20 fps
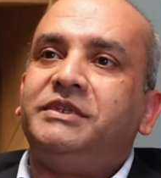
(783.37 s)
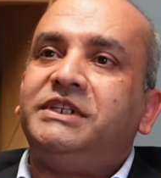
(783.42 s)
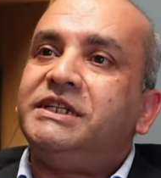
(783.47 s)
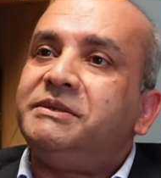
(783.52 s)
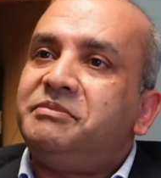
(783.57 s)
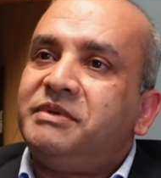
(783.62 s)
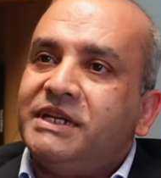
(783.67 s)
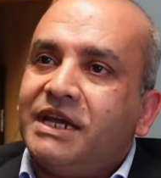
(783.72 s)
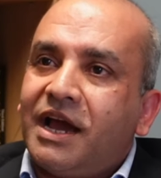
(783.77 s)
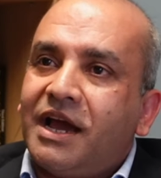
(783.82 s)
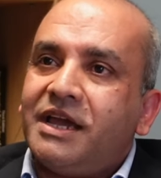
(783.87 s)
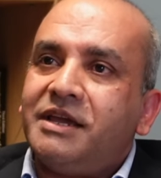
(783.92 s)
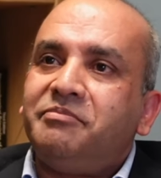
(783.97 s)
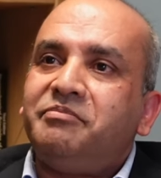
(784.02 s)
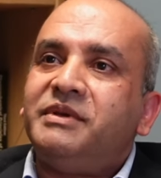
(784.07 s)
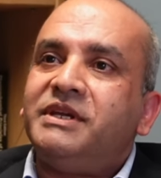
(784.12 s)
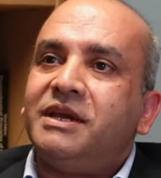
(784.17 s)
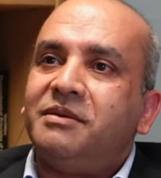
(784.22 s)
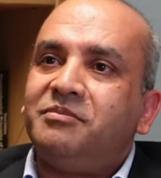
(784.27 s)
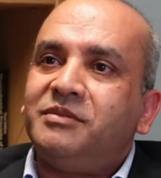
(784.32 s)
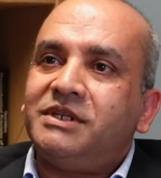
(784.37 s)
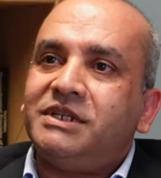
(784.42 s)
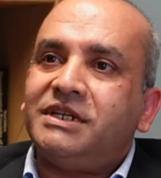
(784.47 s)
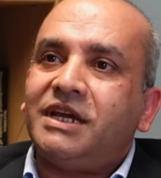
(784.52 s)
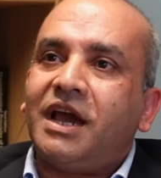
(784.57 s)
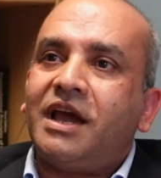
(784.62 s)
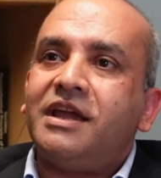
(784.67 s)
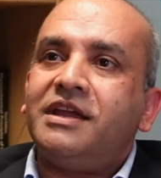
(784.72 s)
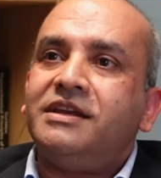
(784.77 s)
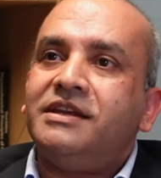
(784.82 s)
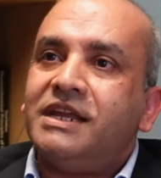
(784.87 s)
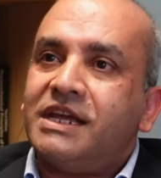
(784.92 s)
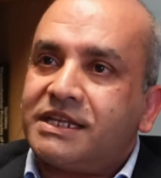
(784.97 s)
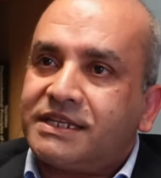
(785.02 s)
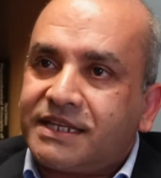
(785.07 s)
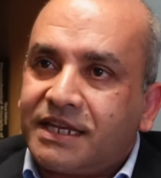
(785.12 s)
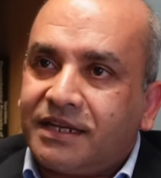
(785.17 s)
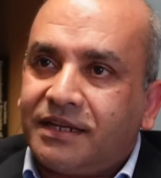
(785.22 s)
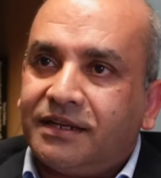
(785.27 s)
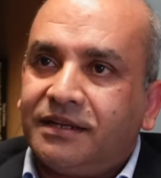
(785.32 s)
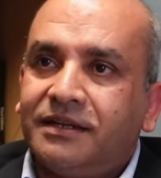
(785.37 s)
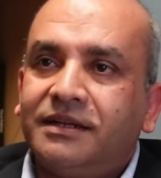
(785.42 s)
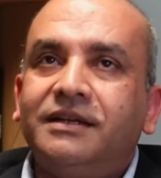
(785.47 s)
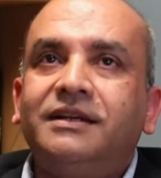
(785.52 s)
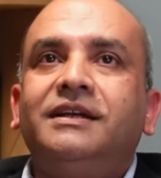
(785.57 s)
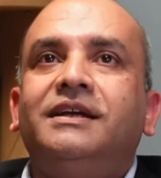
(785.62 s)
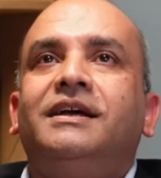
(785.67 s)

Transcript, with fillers: DPI, PMDI, nasal,